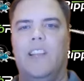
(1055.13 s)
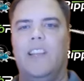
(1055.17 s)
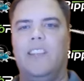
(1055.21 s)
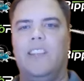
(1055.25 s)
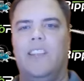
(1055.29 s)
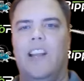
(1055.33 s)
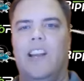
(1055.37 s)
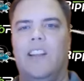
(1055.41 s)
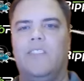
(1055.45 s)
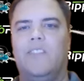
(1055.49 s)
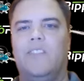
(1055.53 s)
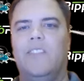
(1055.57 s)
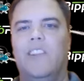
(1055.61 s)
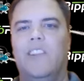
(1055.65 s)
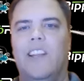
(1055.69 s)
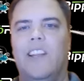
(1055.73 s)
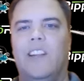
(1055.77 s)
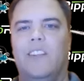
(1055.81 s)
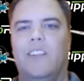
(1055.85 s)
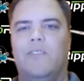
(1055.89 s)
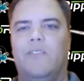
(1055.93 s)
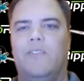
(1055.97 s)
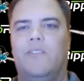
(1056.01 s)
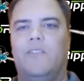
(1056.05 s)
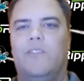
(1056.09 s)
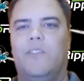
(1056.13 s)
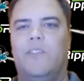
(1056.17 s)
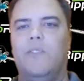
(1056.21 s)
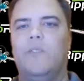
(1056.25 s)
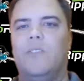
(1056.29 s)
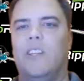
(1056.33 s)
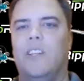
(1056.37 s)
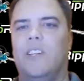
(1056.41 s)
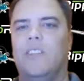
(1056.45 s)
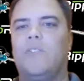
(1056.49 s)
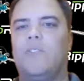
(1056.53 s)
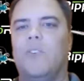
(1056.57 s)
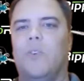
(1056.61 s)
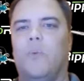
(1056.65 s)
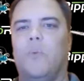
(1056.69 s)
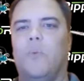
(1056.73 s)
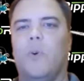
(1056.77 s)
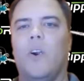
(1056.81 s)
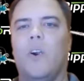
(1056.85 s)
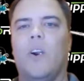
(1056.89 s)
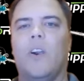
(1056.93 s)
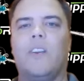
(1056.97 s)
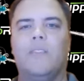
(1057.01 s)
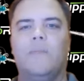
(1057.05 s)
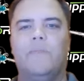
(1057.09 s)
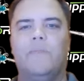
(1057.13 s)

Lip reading: You got to choose that it's going to work.